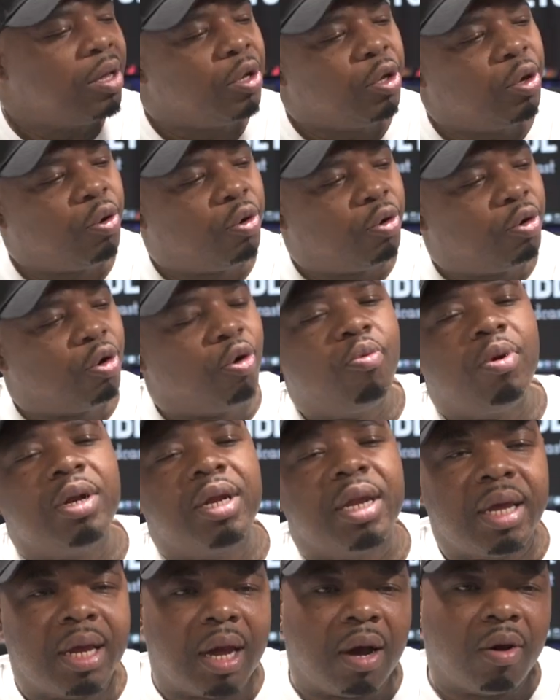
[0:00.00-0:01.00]
You don't know what
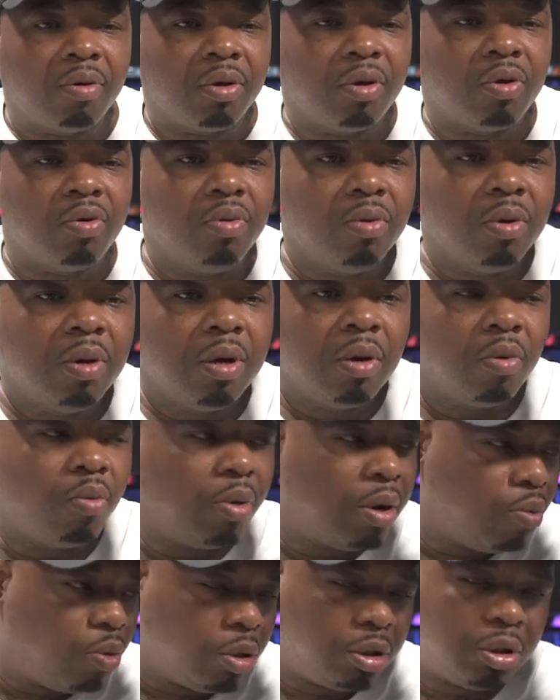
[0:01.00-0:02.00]
they gonna do
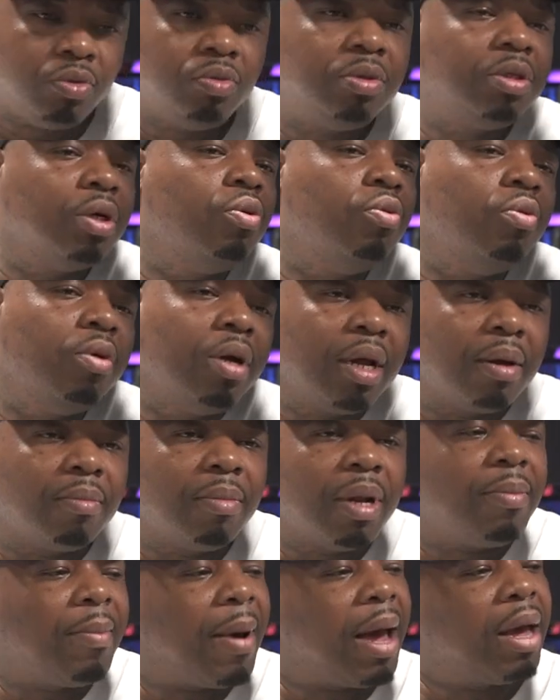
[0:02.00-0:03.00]
with what you told them.
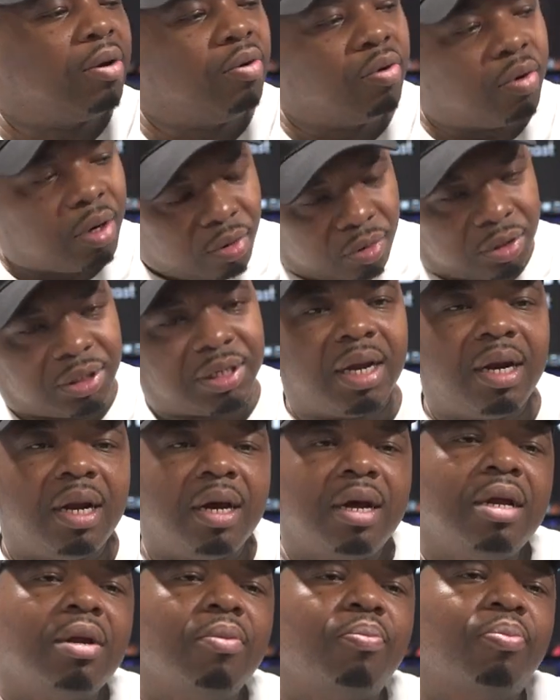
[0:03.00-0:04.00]
They might go go tell the
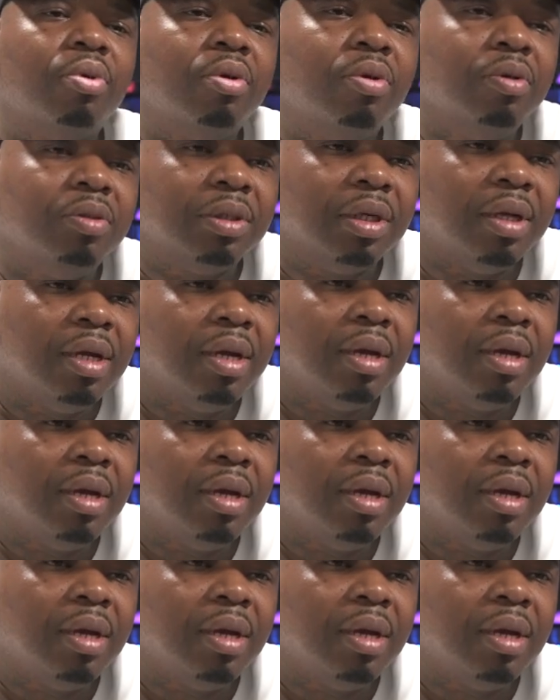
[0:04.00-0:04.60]
other person.